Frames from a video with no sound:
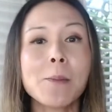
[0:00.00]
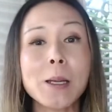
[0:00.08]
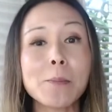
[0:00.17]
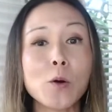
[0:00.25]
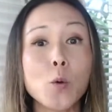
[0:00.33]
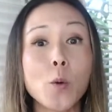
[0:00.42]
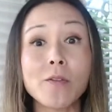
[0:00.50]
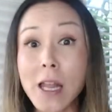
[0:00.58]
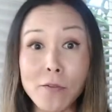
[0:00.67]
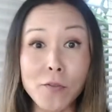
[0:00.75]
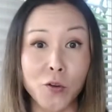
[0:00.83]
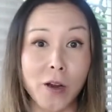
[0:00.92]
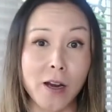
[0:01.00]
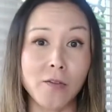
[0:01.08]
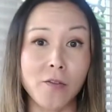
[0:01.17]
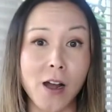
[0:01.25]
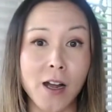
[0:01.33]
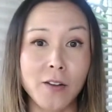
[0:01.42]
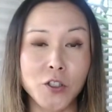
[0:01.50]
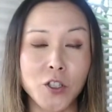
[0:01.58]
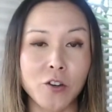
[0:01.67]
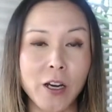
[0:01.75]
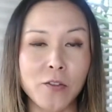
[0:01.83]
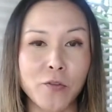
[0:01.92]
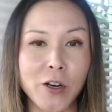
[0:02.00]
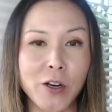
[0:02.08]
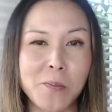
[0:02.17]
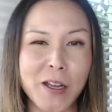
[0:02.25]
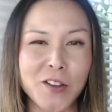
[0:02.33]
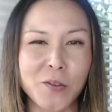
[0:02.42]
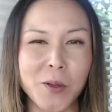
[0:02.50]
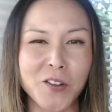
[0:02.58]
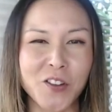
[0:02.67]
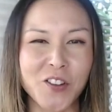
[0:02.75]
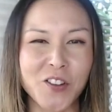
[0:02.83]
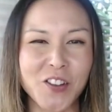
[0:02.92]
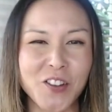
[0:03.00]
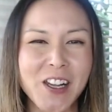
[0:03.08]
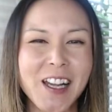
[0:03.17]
people who have left their nine to five to create freedom based businesses